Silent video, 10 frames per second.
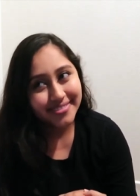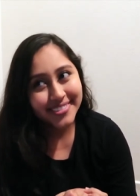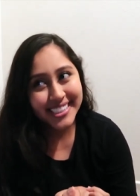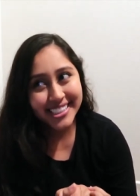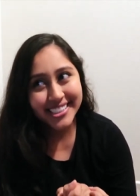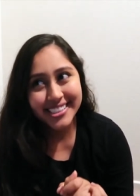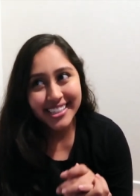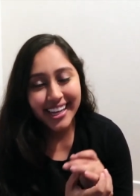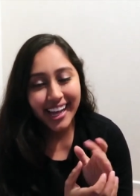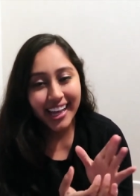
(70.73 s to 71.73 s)
which
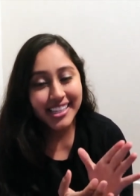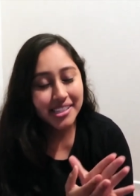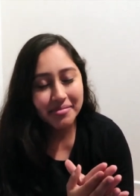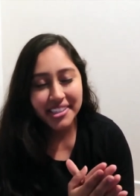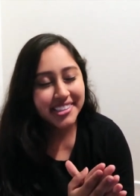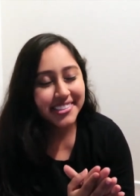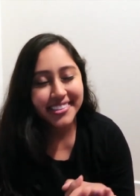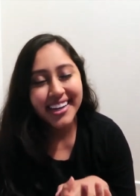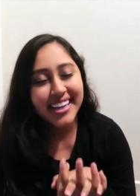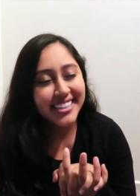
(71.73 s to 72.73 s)
is a miracle.
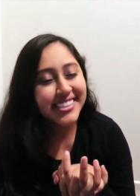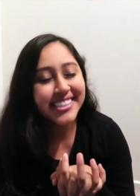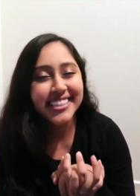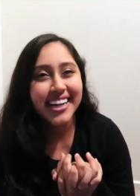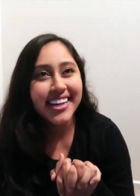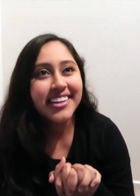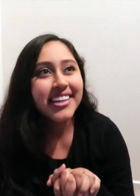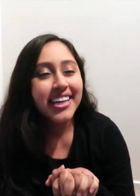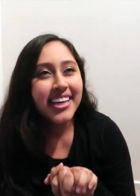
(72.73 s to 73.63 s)
I honestly thought